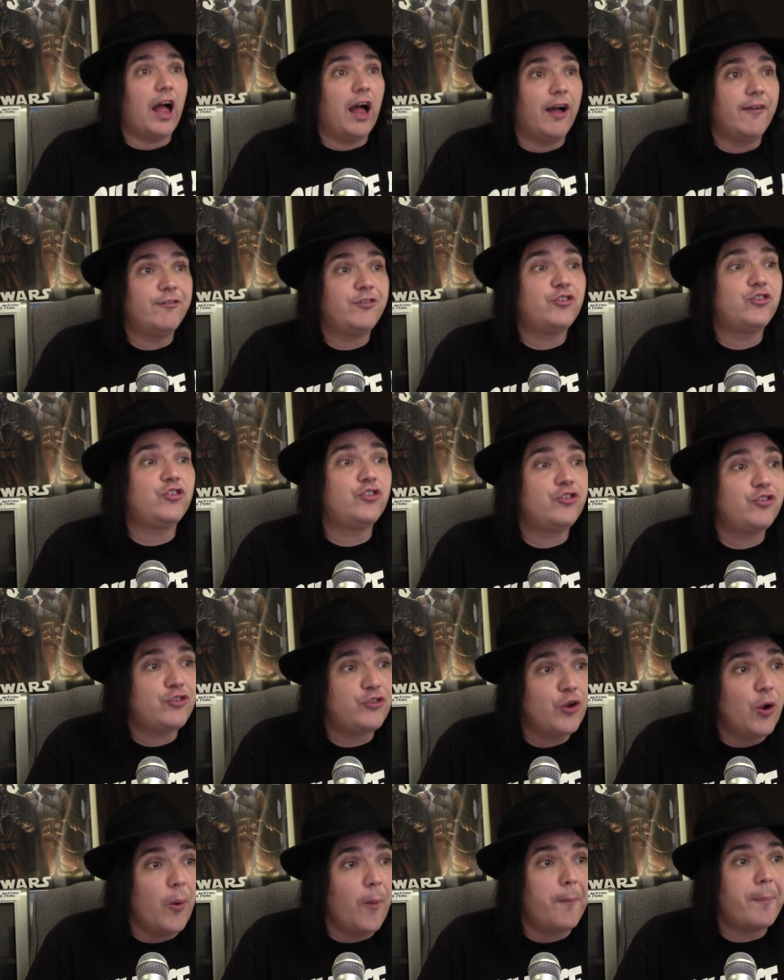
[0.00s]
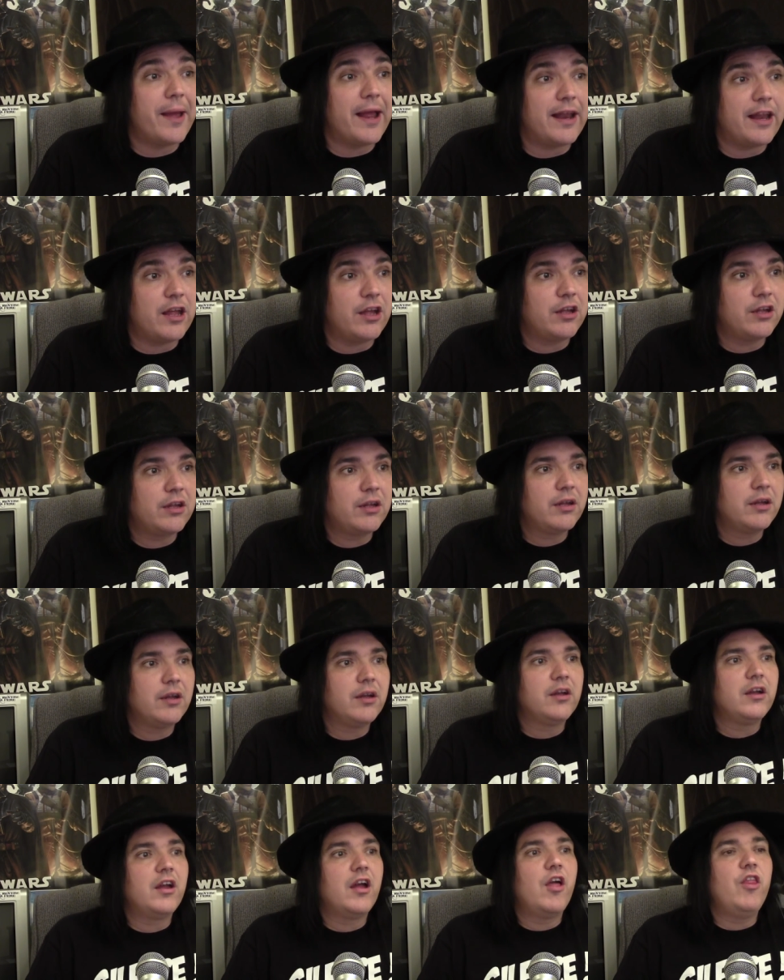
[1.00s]
of stupid.
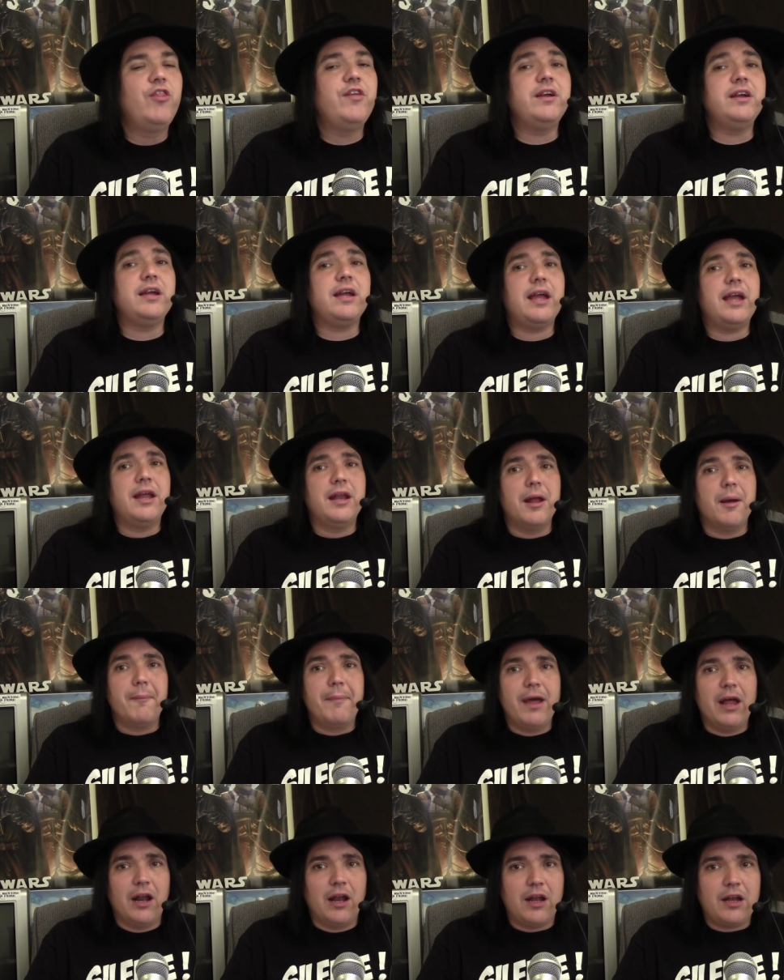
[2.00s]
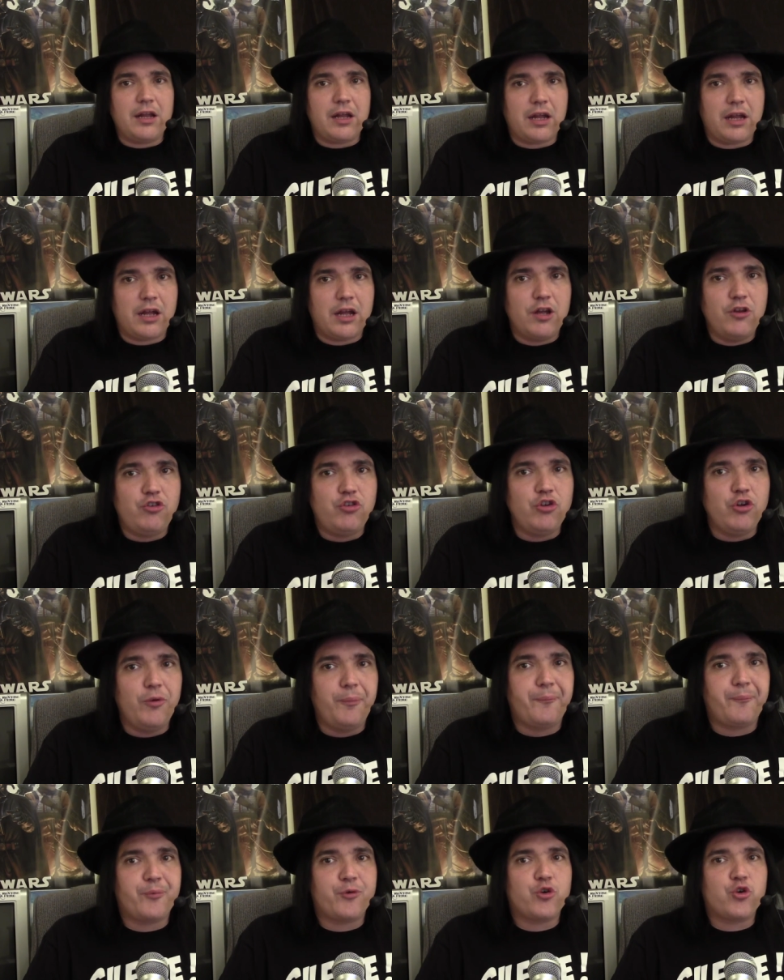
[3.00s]
The inability to
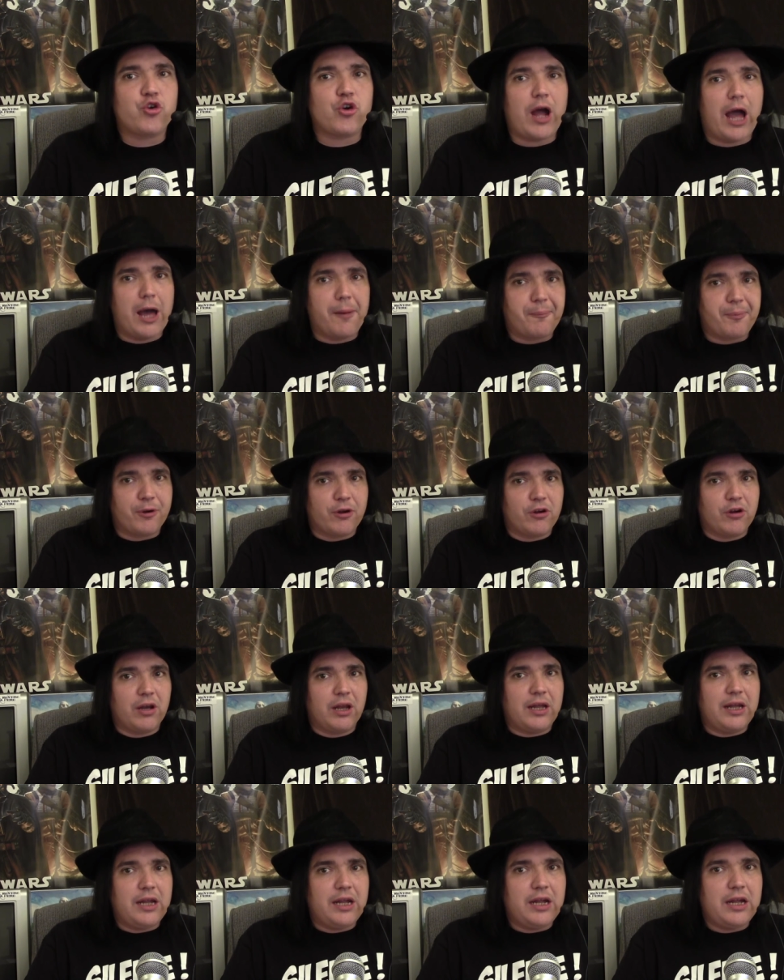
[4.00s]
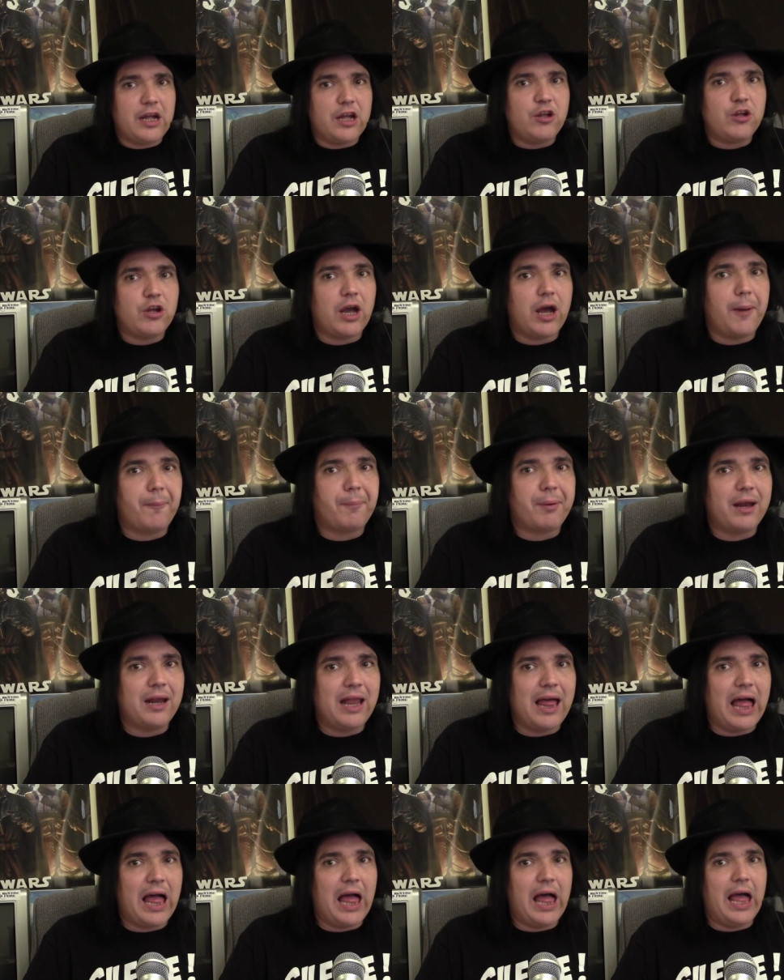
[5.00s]
properly
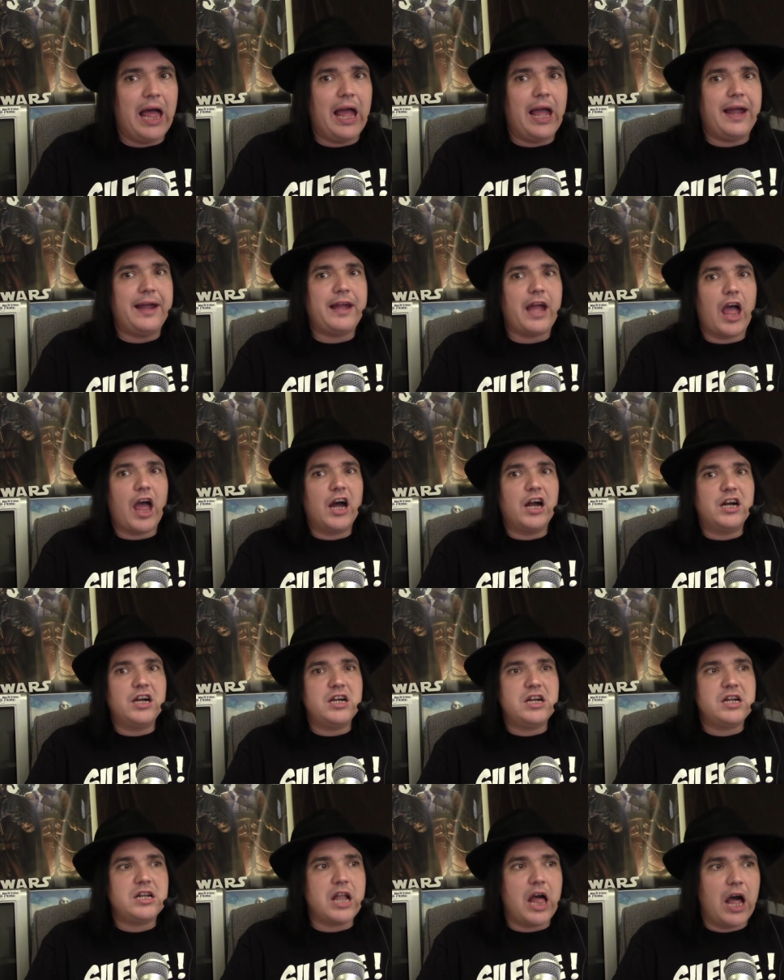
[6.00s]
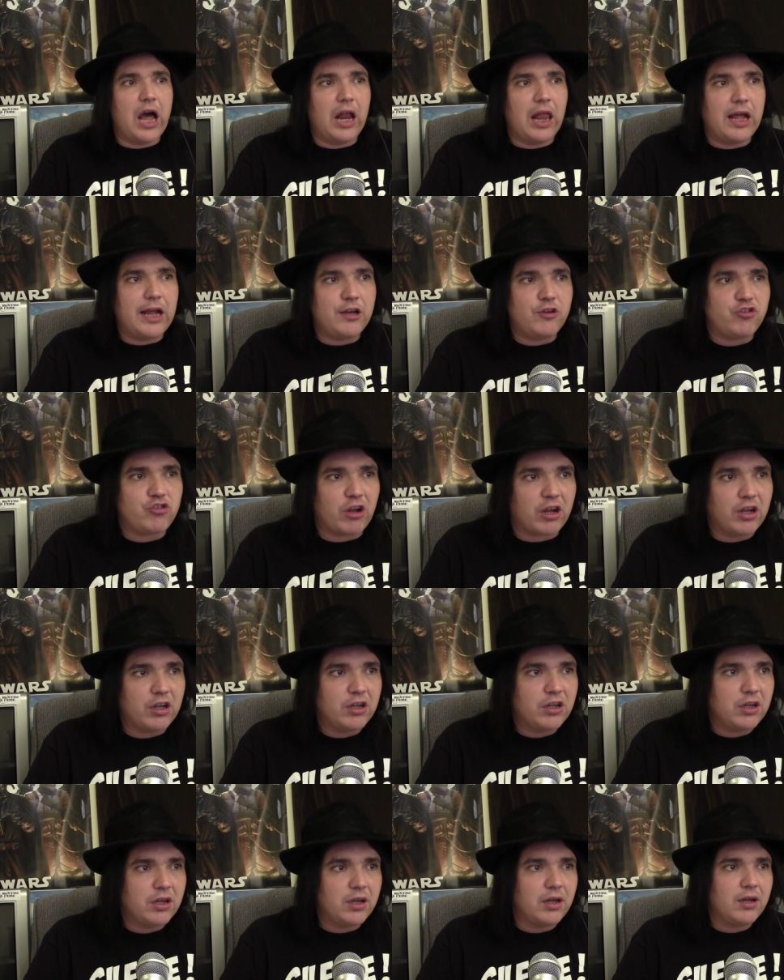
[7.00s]
apply knowledge.
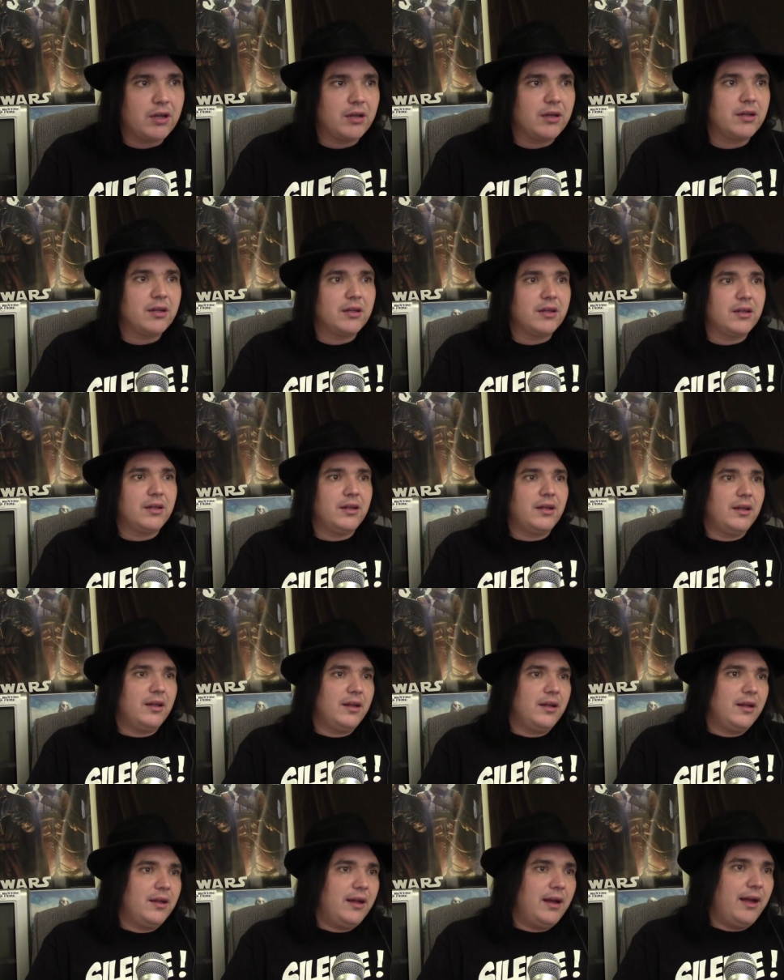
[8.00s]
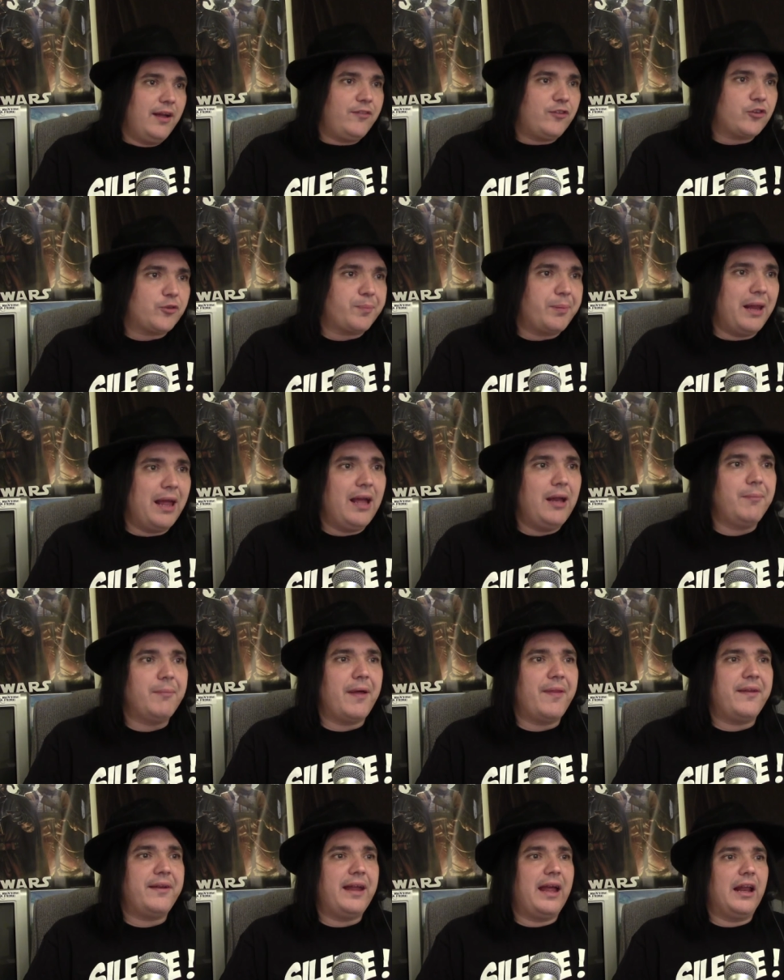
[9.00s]
As explained by
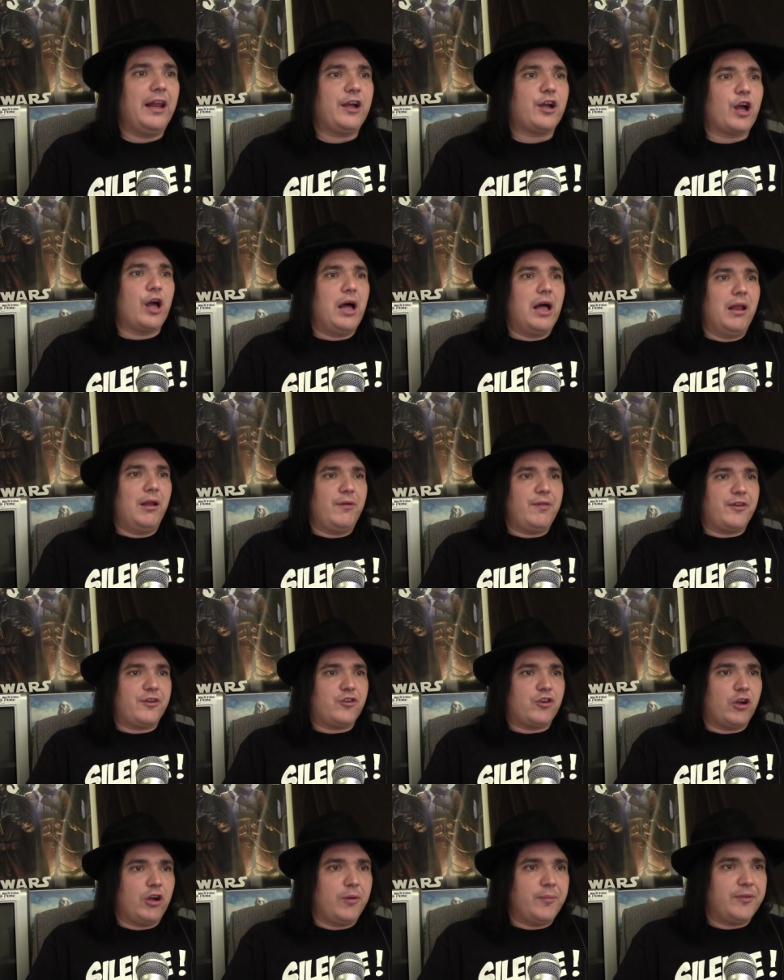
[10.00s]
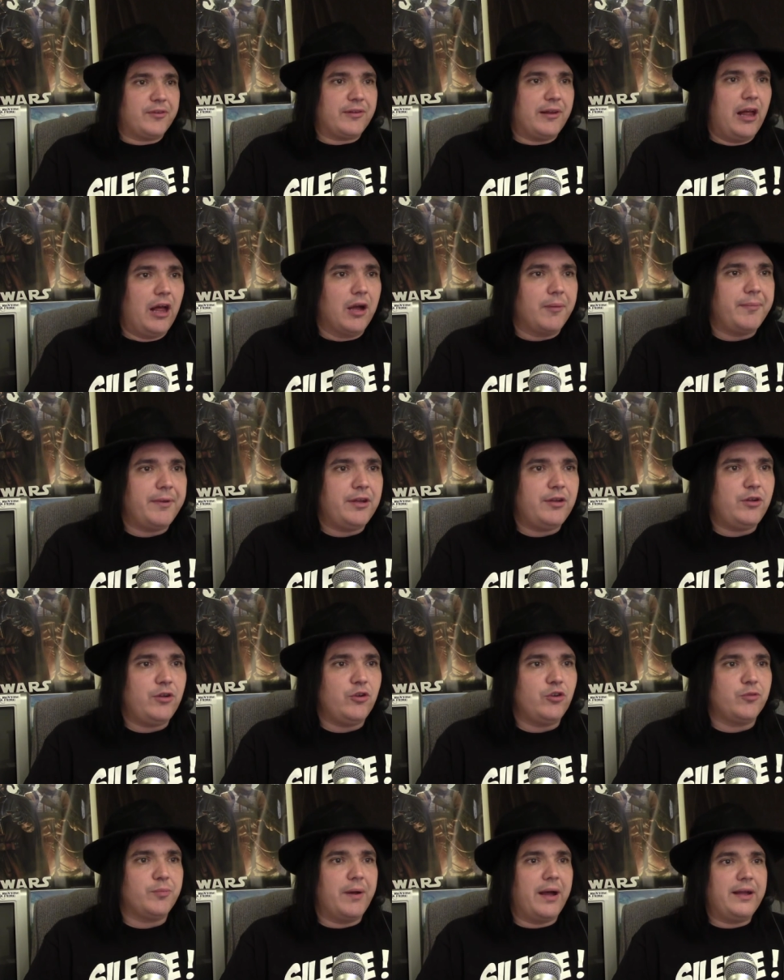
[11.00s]
the Daily Caller, the term has long been
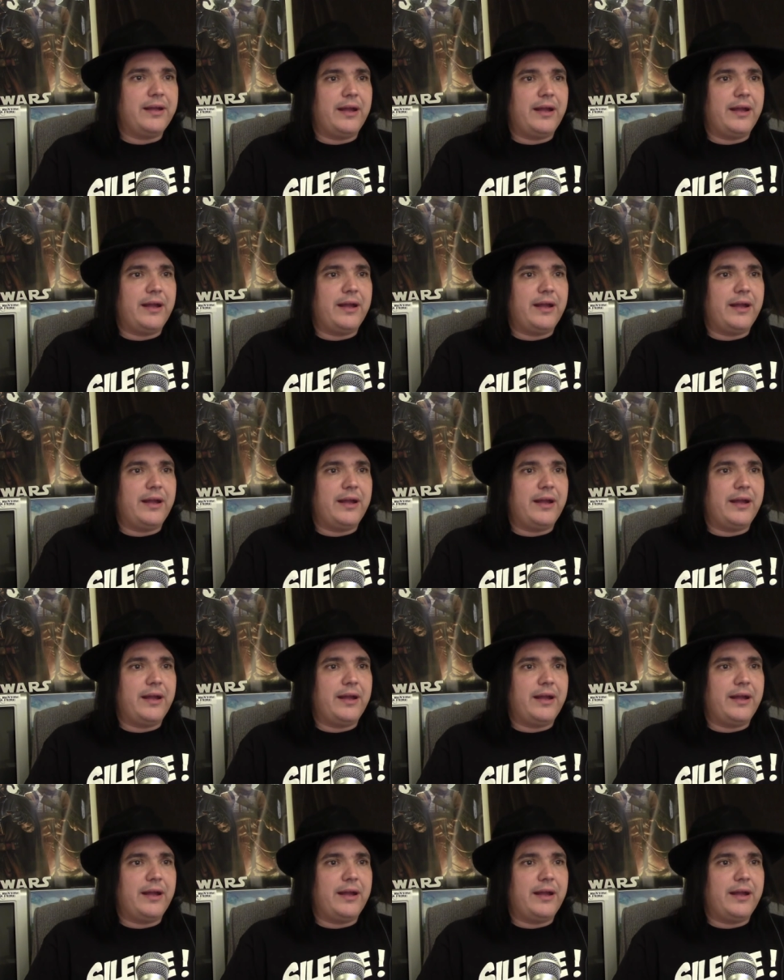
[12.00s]
used by